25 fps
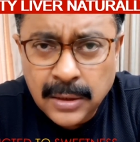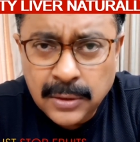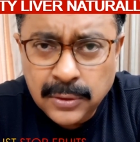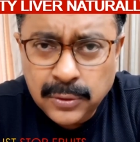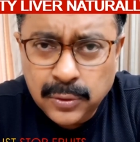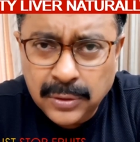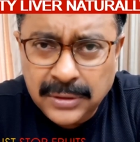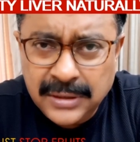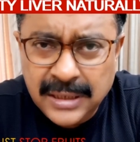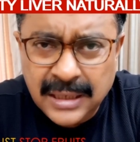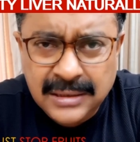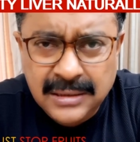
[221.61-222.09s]

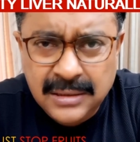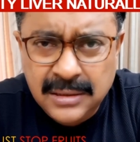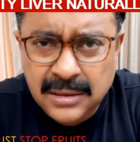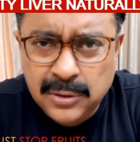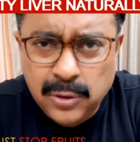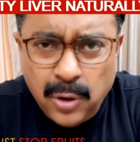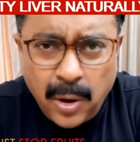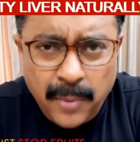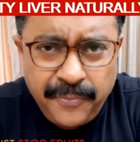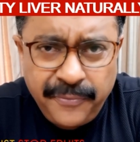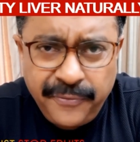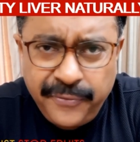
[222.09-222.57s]
So just
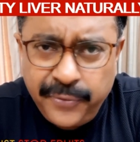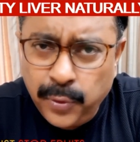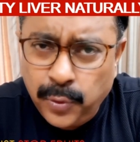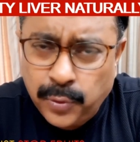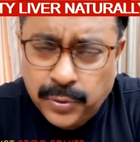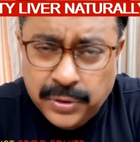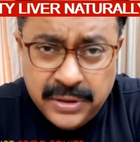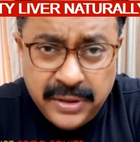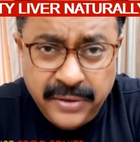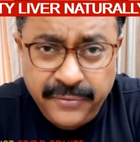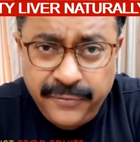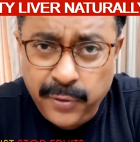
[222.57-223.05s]
stop
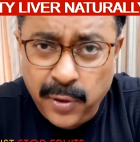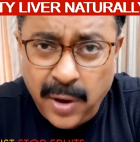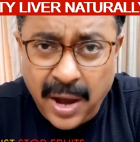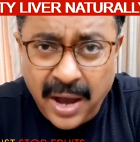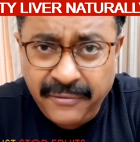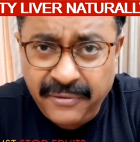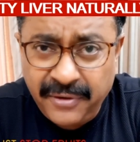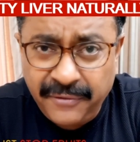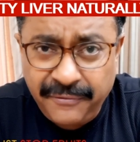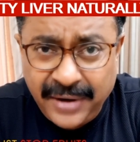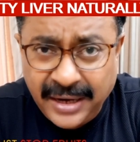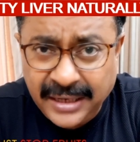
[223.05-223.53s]
fruits if you
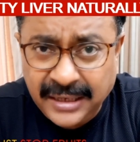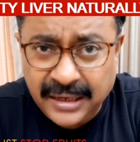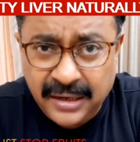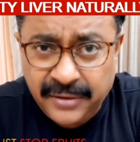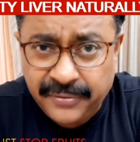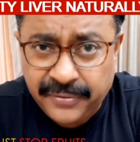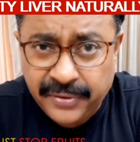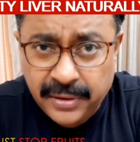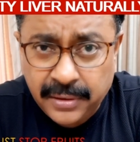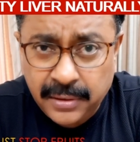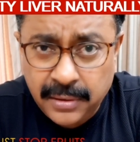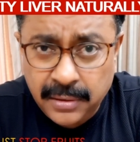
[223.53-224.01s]
have a fatty
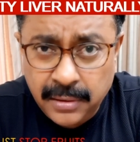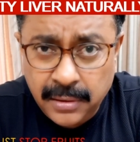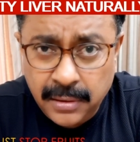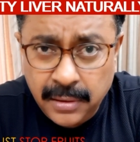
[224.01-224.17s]
liver.